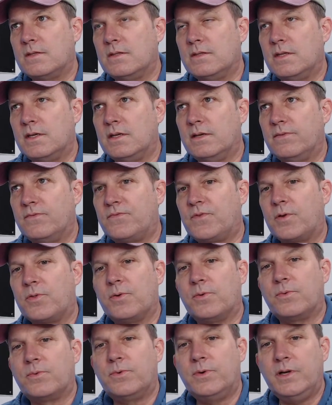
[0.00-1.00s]

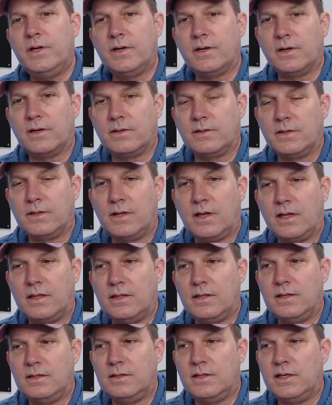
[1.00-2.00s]
the rear,
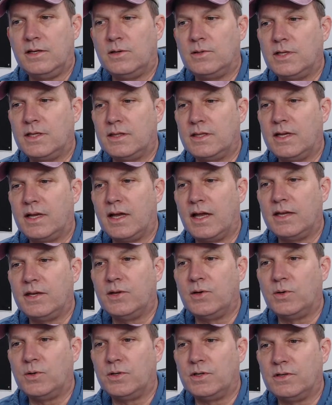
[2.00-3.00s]
the only thing I
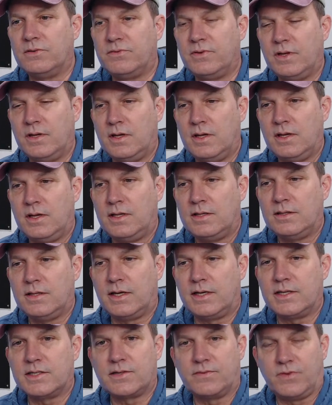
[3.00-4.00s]
know of
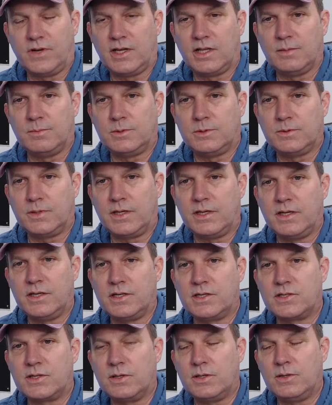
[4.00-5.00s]
that is available
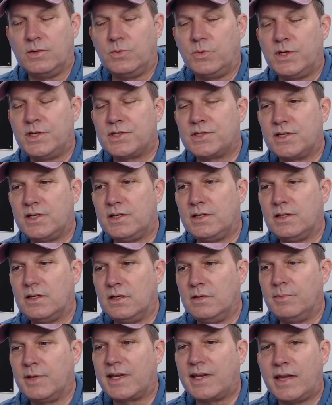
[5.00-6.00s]
is we sell
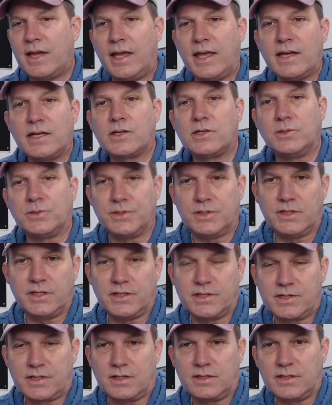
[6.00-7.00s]
a mechanical
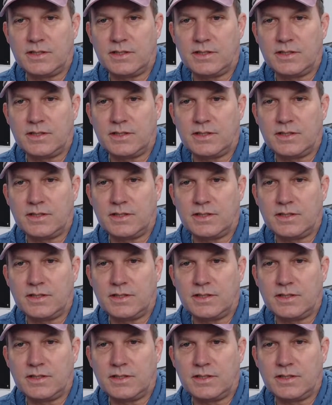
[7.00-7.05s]
disc.